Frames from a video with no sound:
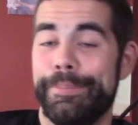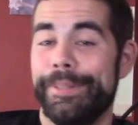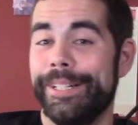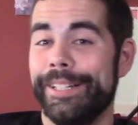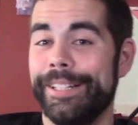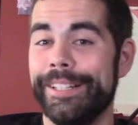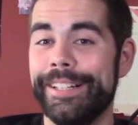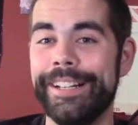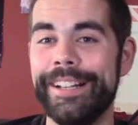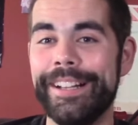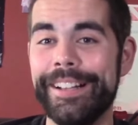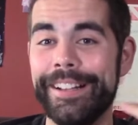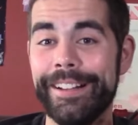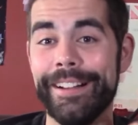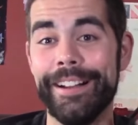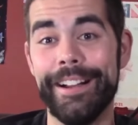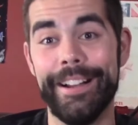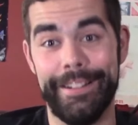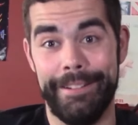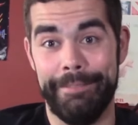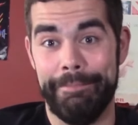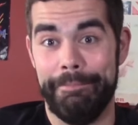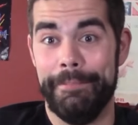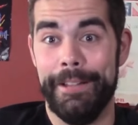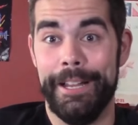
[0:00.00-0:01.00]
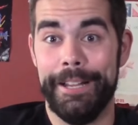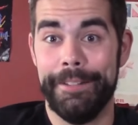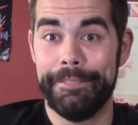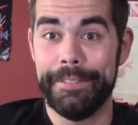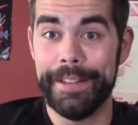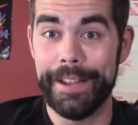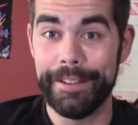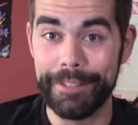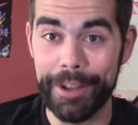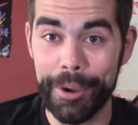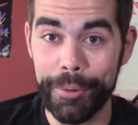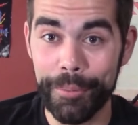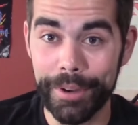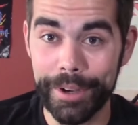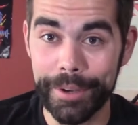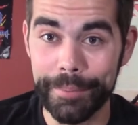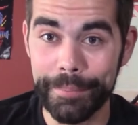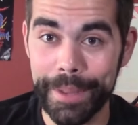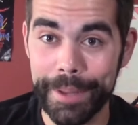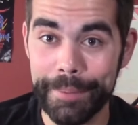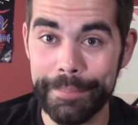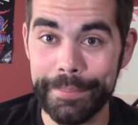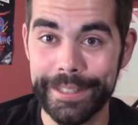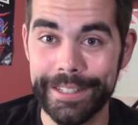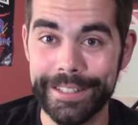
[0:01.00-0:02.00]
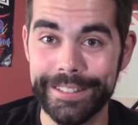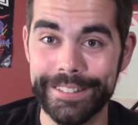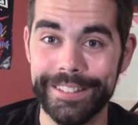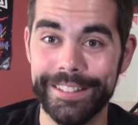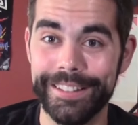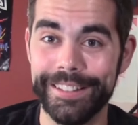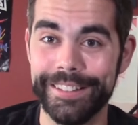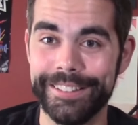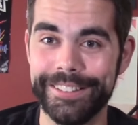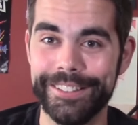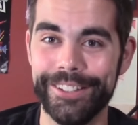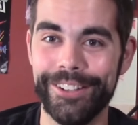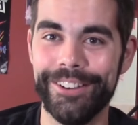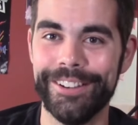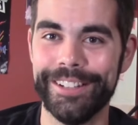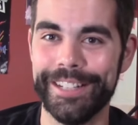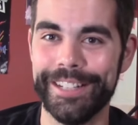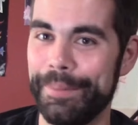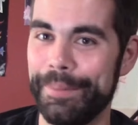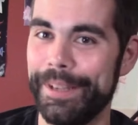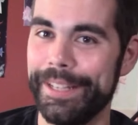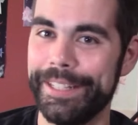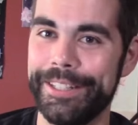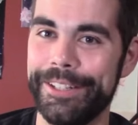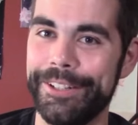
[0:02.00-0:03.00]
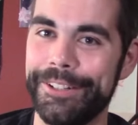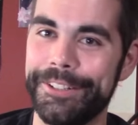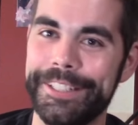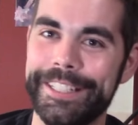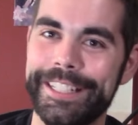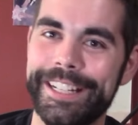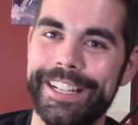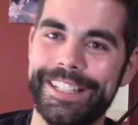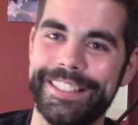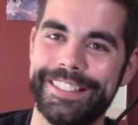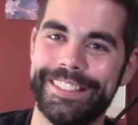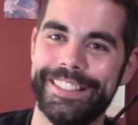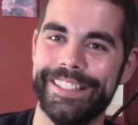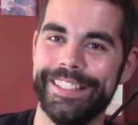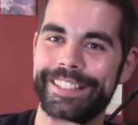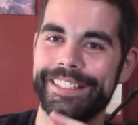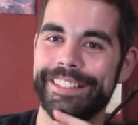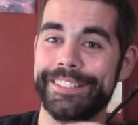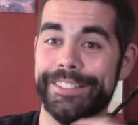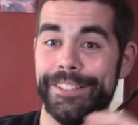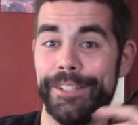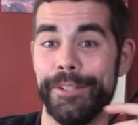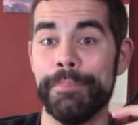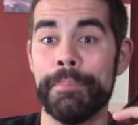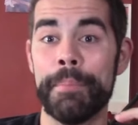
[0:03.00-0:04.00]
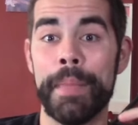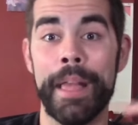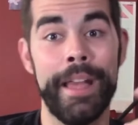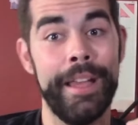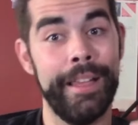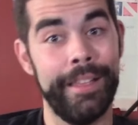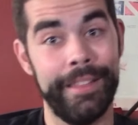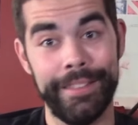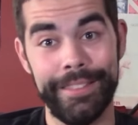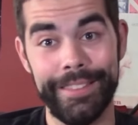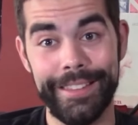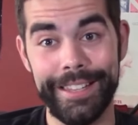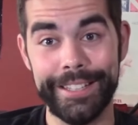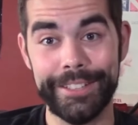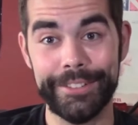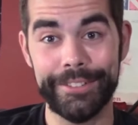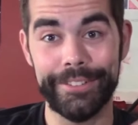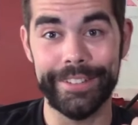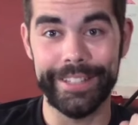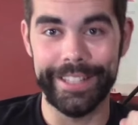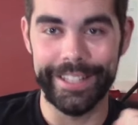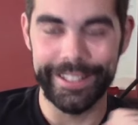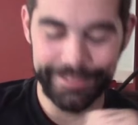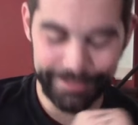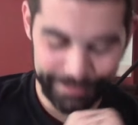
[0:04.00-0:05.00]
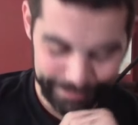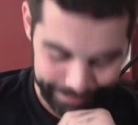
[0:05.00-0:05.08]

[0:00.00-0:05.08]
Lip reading: But I found out what it meant because of the song curiosity, so thanks for that.